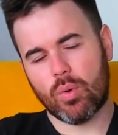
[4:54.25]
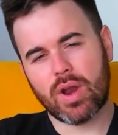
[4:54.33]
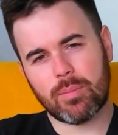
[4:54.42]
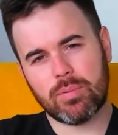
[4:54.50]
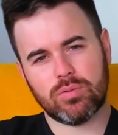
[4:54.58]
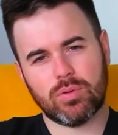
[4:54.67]
what
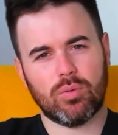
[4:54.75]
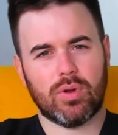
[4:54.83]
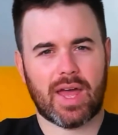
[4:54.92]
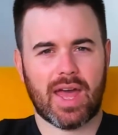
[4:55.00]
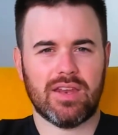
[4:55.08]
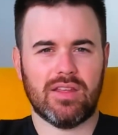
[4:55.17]
happens when you
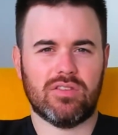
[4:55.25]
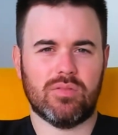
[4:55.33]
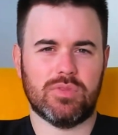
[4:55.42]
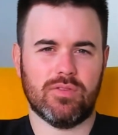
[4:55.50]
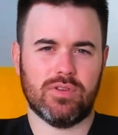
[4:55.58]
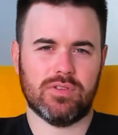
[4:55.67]
want to add in some
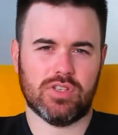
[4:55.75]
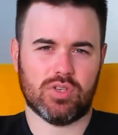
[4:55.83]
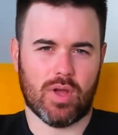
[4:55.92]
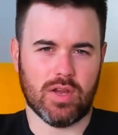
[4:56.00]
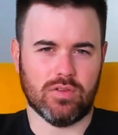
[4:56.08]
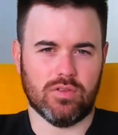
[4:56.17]
different
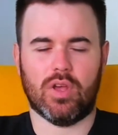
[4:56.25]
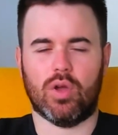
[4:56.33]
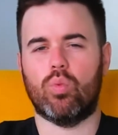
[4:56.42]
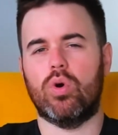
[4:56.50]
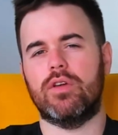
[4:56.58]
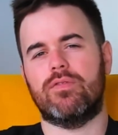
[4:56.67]
situations? Like
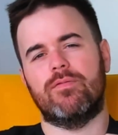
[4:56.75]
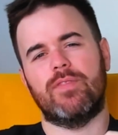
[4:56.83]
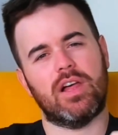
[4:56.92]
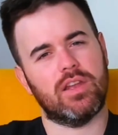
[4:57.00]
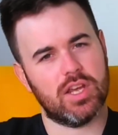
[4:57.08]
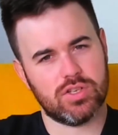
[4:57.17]
what if
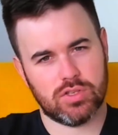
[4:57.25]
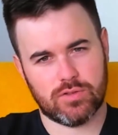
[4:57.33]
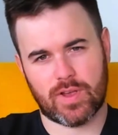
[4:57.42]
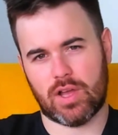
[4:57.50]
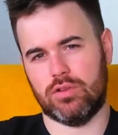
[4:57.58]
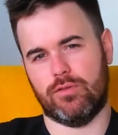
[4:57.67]
validations
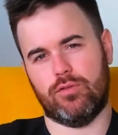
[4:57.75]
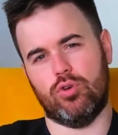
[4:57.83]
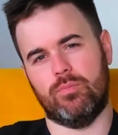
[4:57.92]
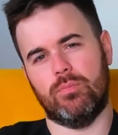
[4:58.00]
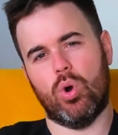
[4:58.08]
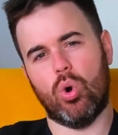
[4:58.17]
fail on the form?